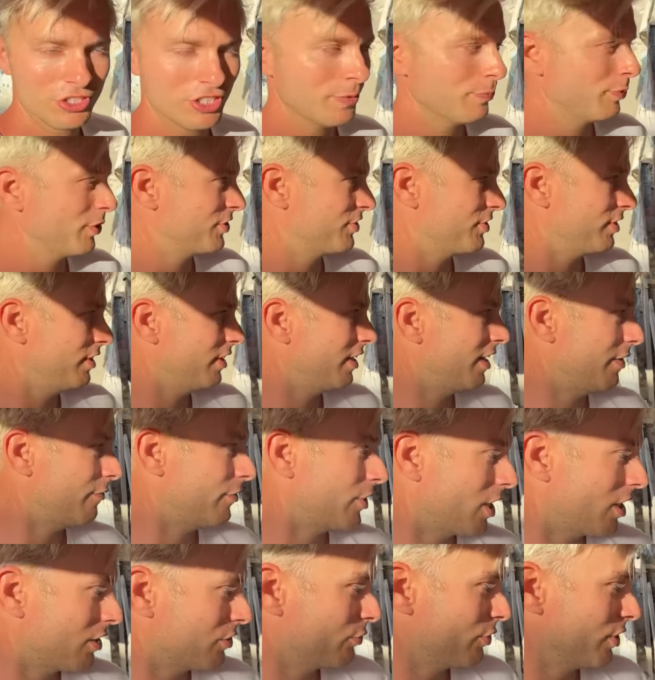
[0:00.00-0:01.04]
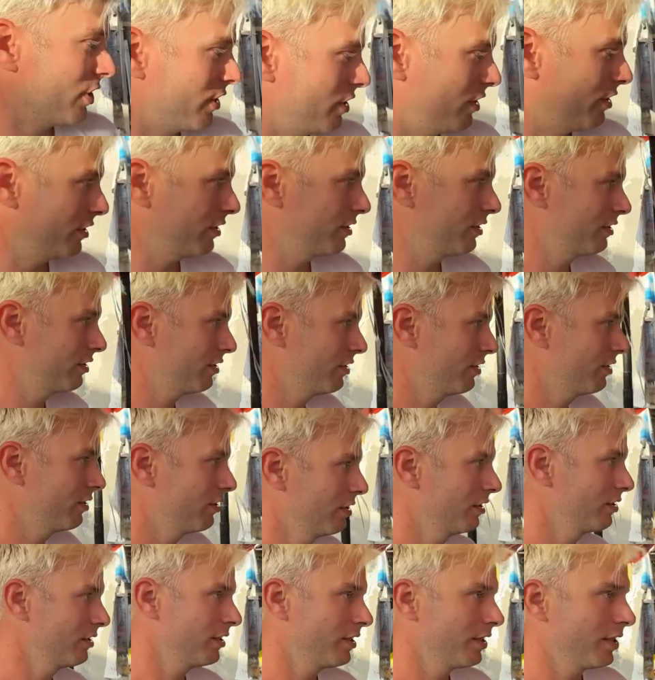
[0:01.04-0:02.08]
see Brazil in every country.
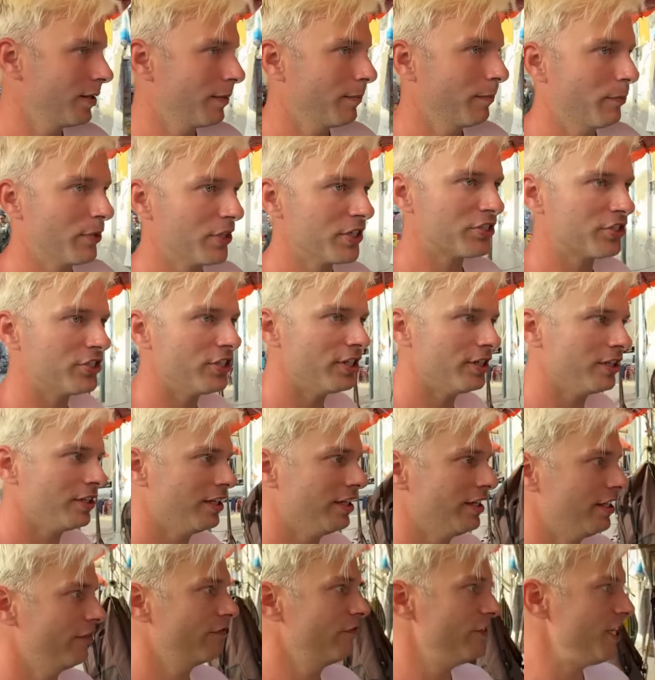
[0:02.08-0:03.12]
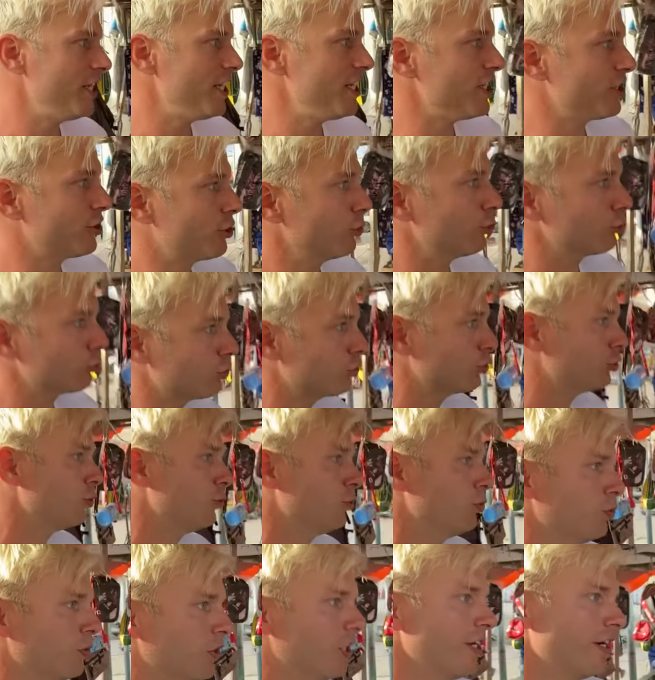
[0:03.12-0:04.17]
Brazil, Vinicius
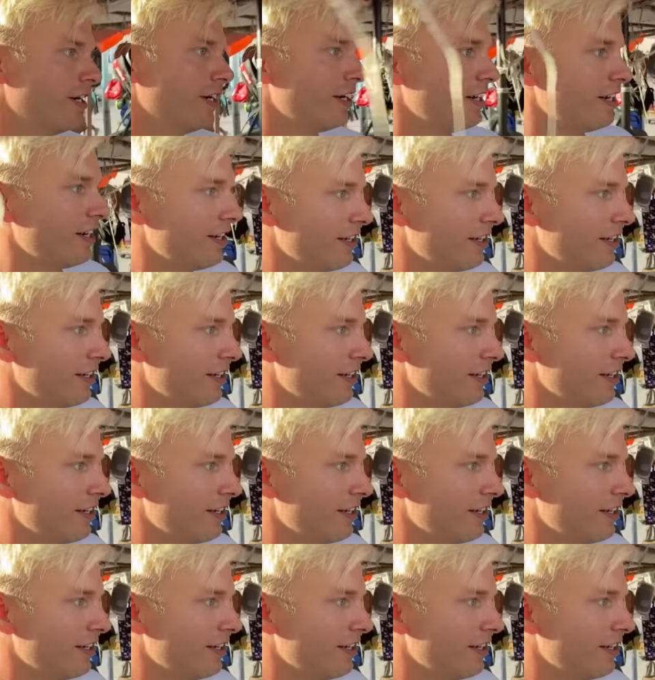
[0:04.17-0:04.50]
Junior.